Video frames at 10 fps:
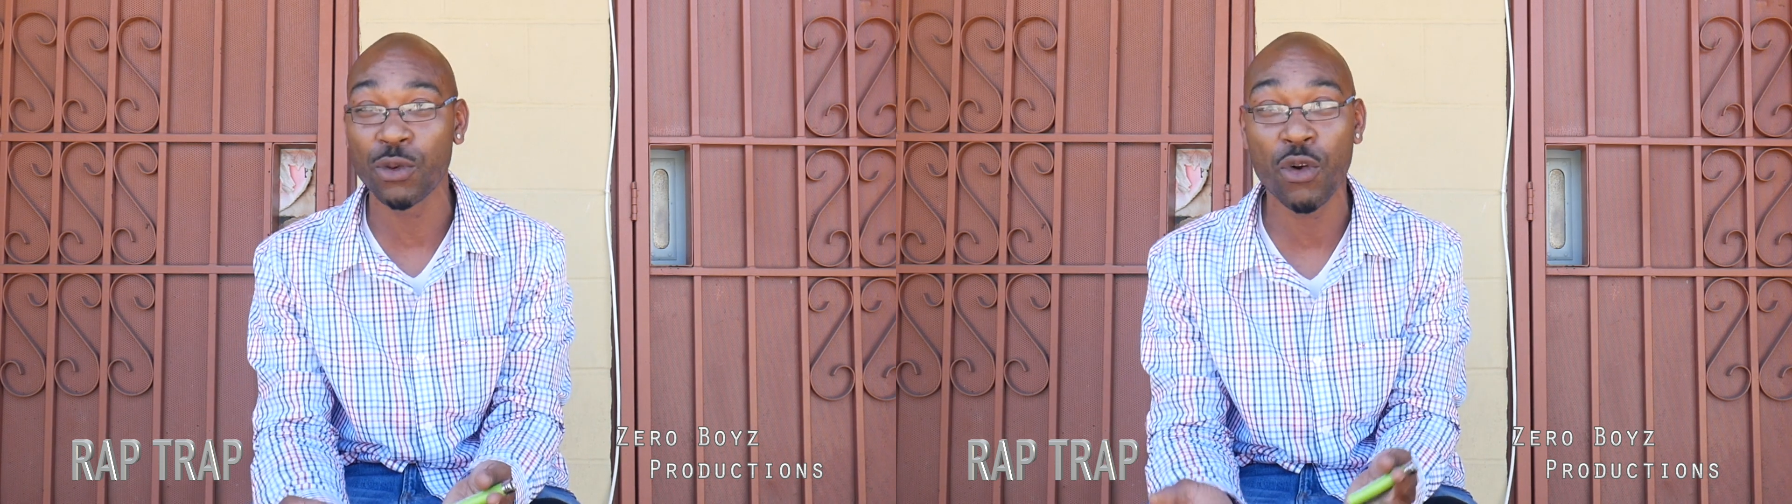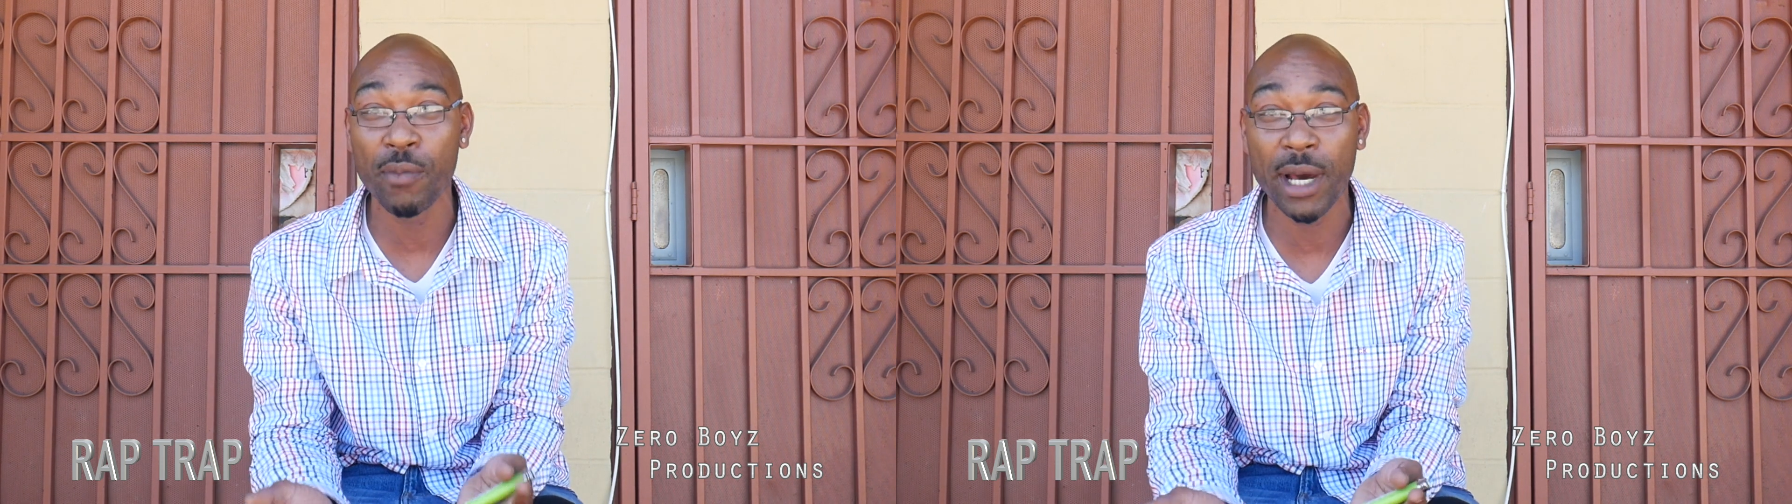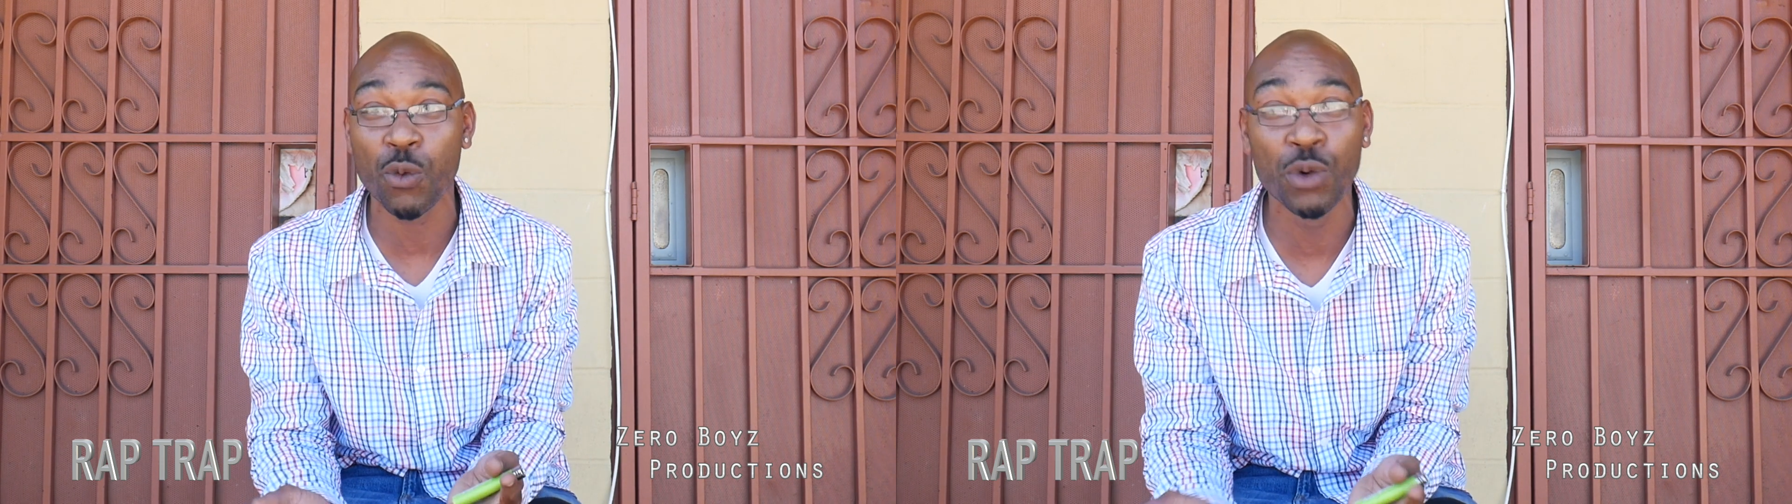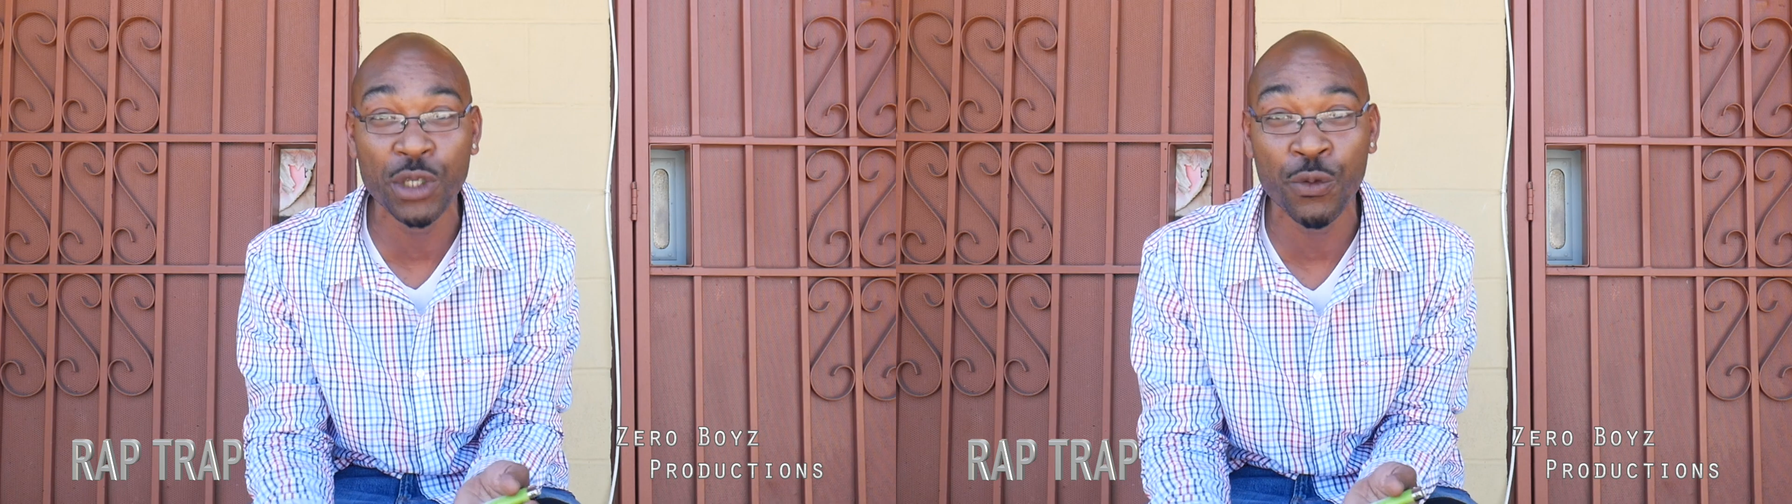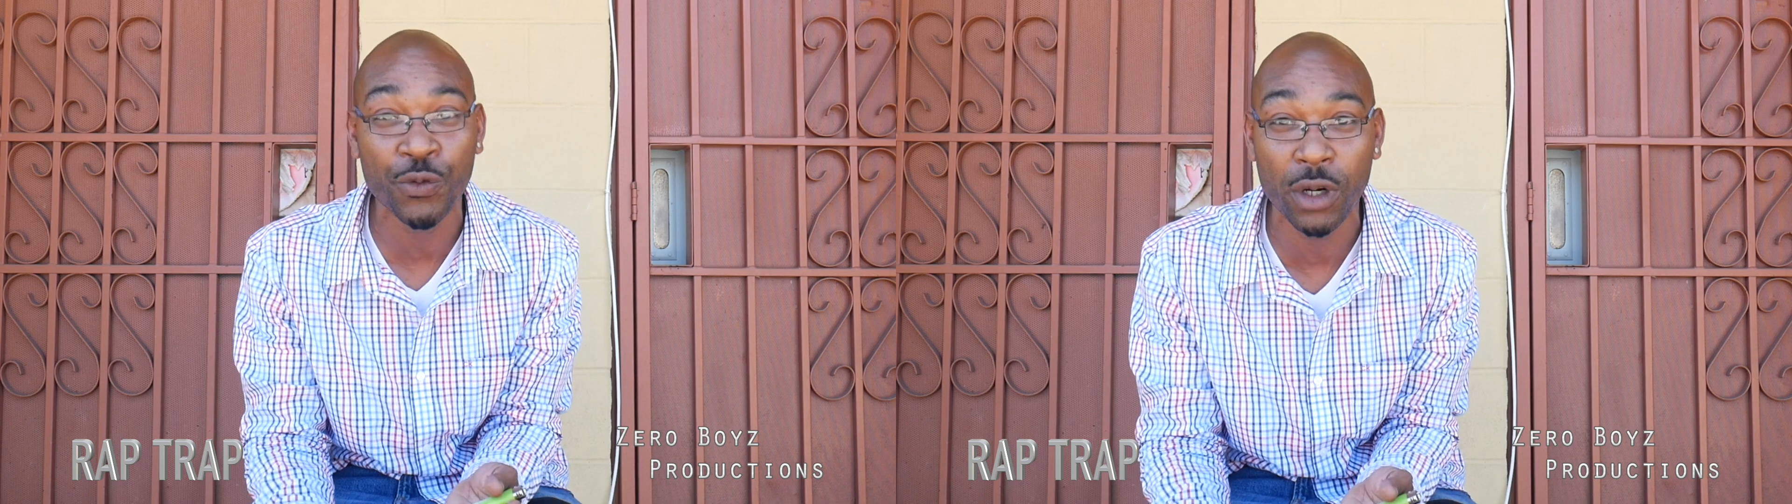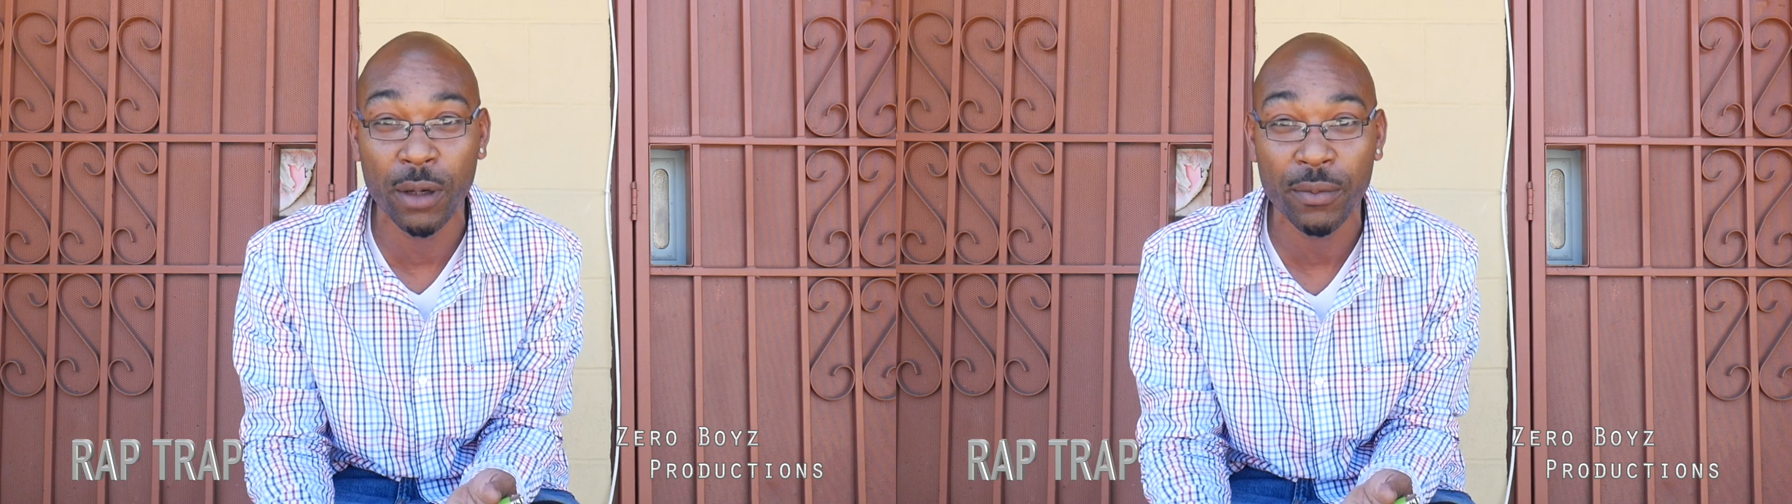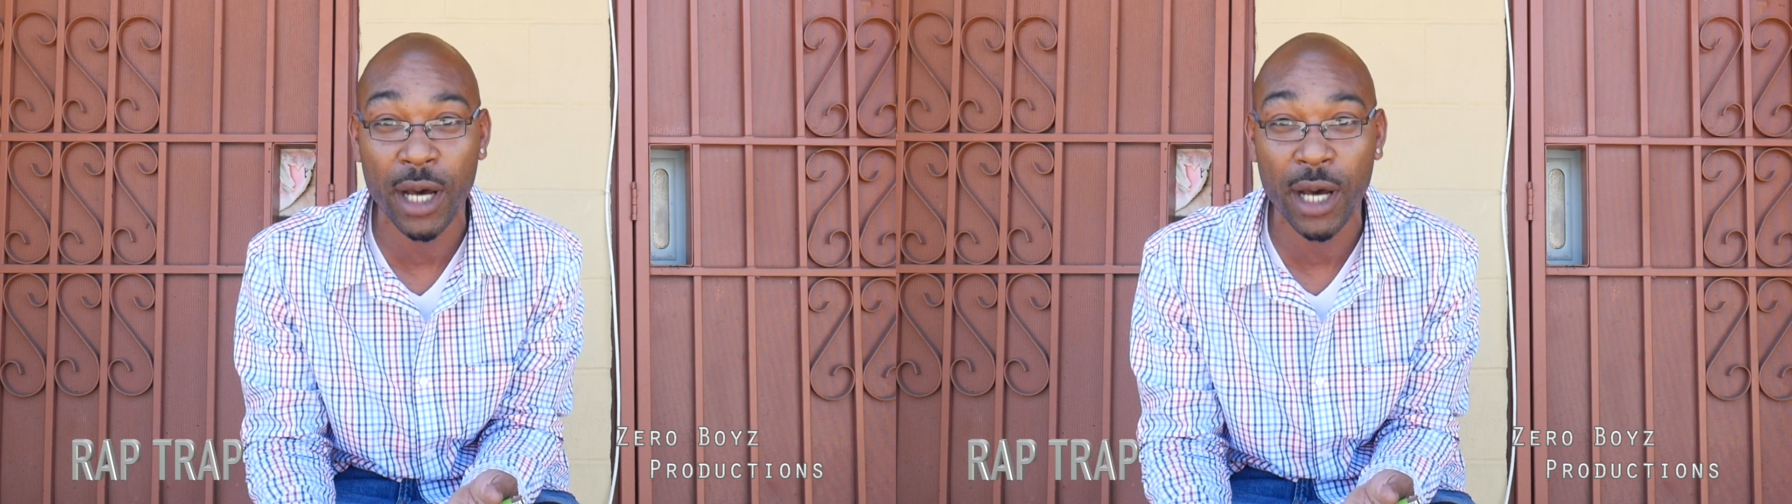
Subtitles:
no matter where you from.